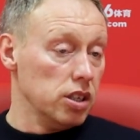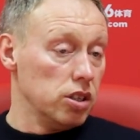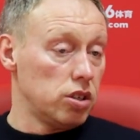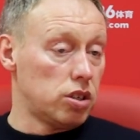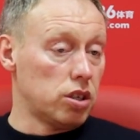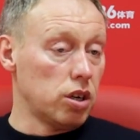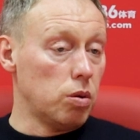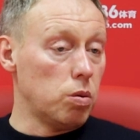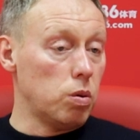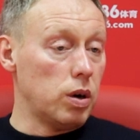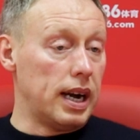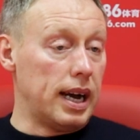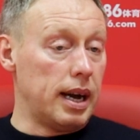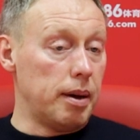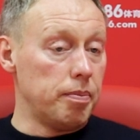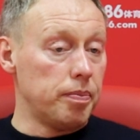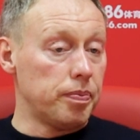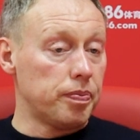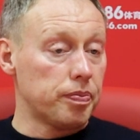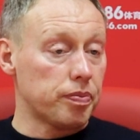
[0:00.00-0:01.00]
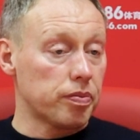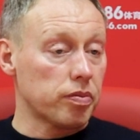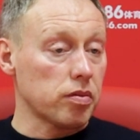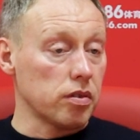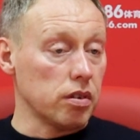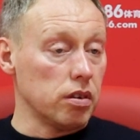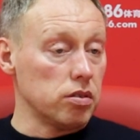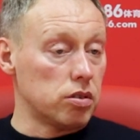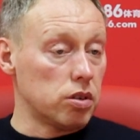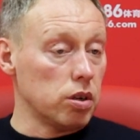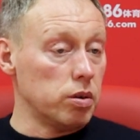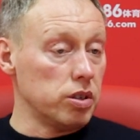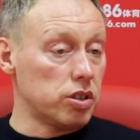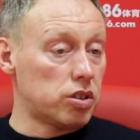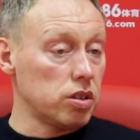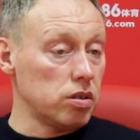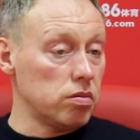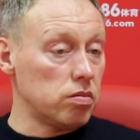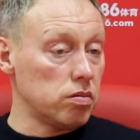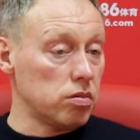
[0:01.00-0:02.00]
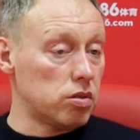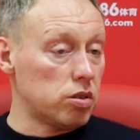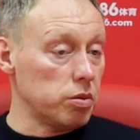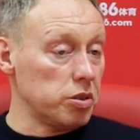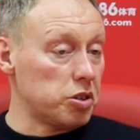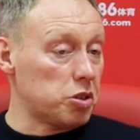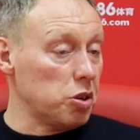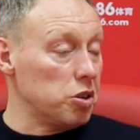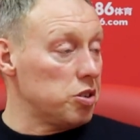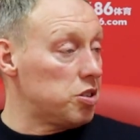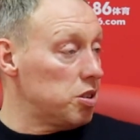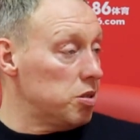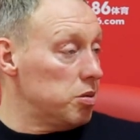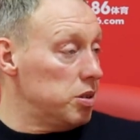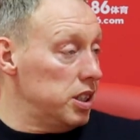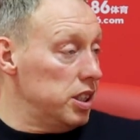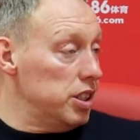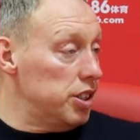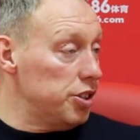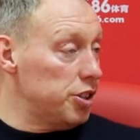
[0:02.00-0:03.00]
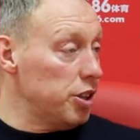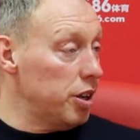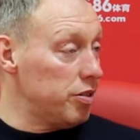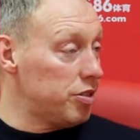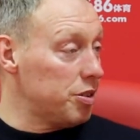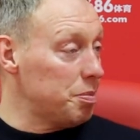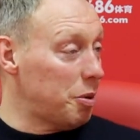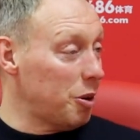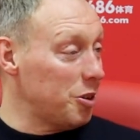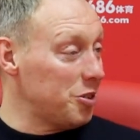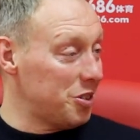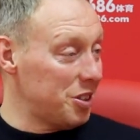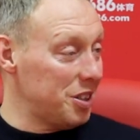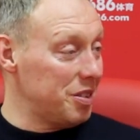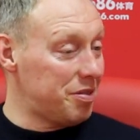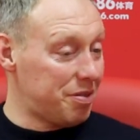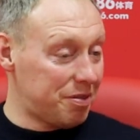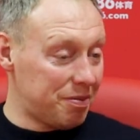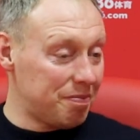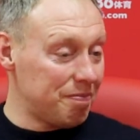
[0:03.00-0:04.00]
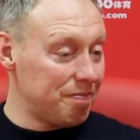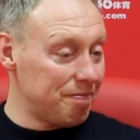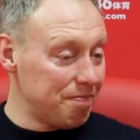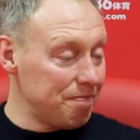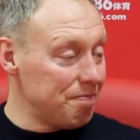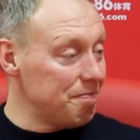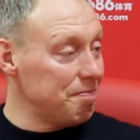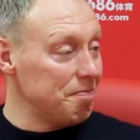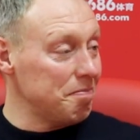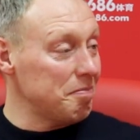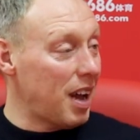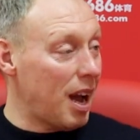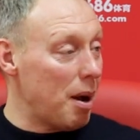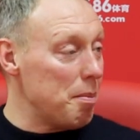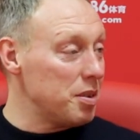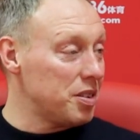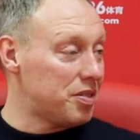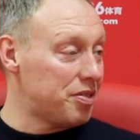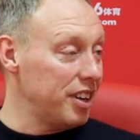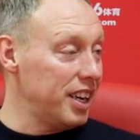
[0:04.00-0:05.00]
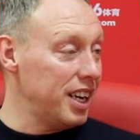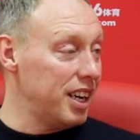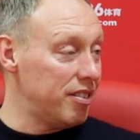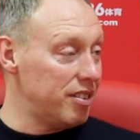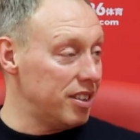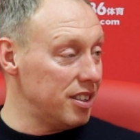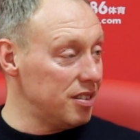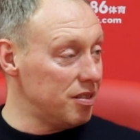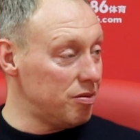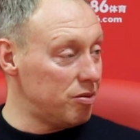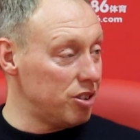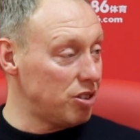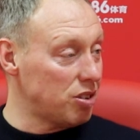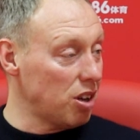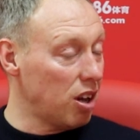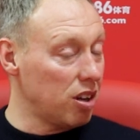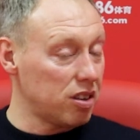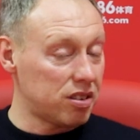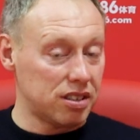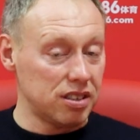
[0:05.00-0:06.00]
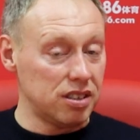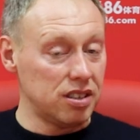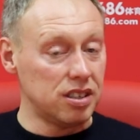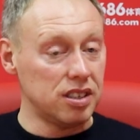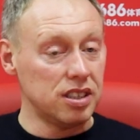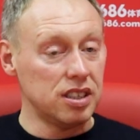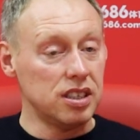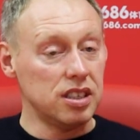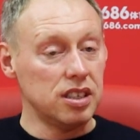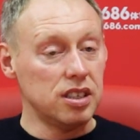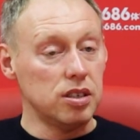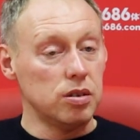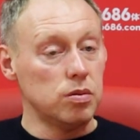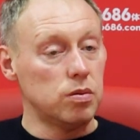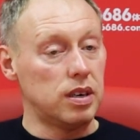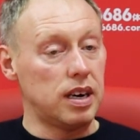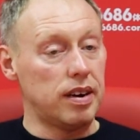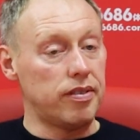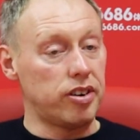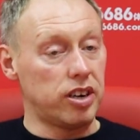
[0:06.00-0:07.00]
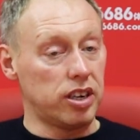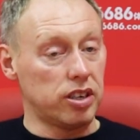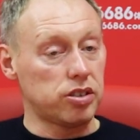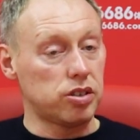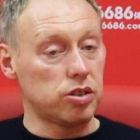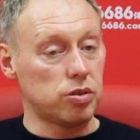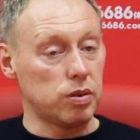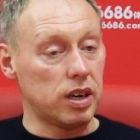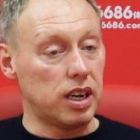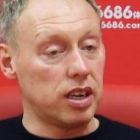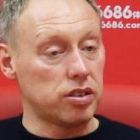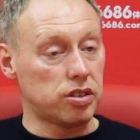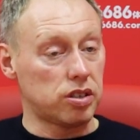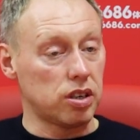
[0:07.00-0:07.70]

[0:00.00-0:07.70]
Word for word: So, um, so it's, so it's good. So he deserves a positive atmosphere and result and whatever else as well.